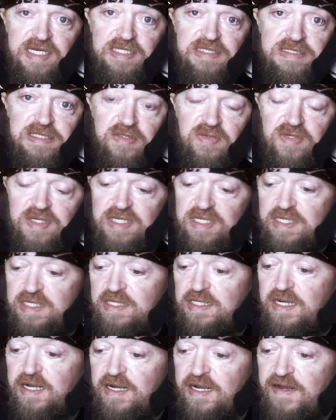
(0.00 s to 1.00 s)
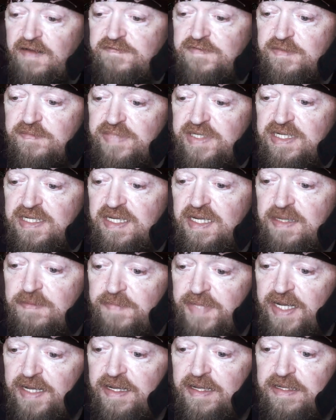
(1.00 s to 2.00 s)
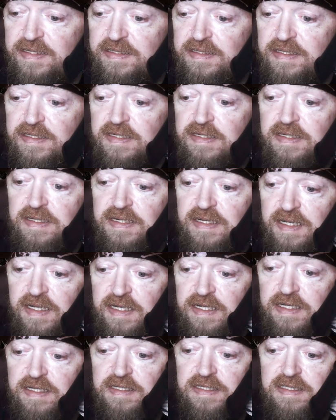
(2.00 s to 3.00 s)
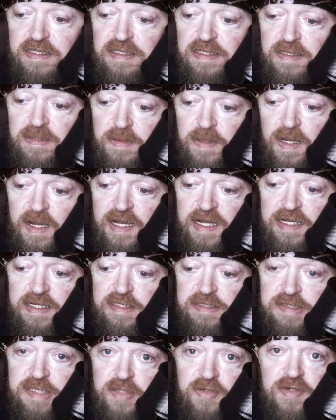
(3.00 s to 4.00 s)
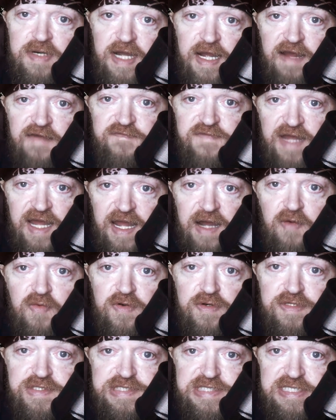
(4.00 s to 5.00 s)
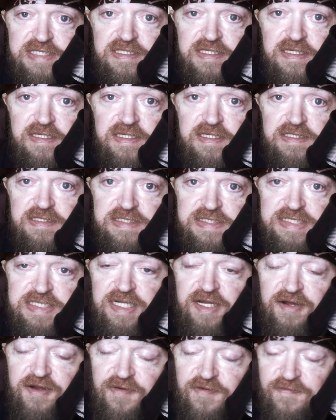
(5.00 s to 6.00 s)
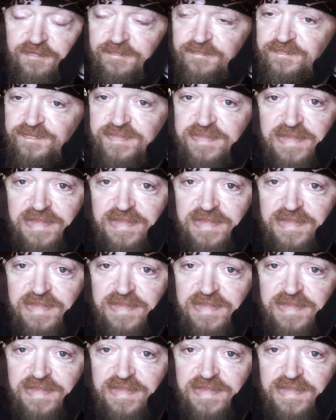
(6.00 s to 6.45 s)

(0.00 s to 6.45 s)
getting to it, and I have to be in bed in like 2.5 hours. So